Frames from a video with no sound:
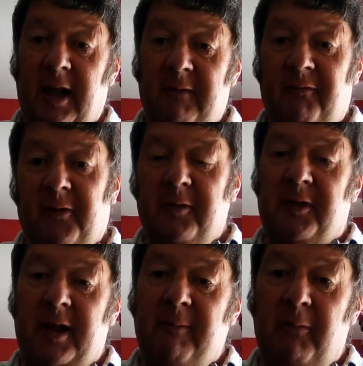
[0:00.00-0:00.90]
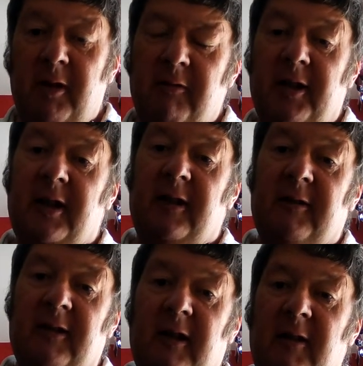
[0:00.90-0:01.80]
influence in music,
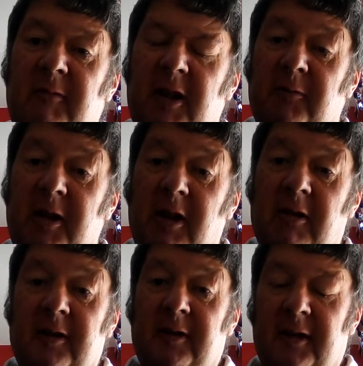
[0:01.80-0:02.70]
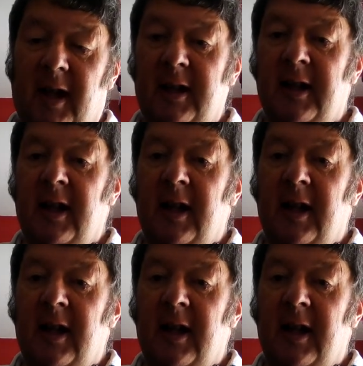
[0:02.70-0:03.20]
as we know it today,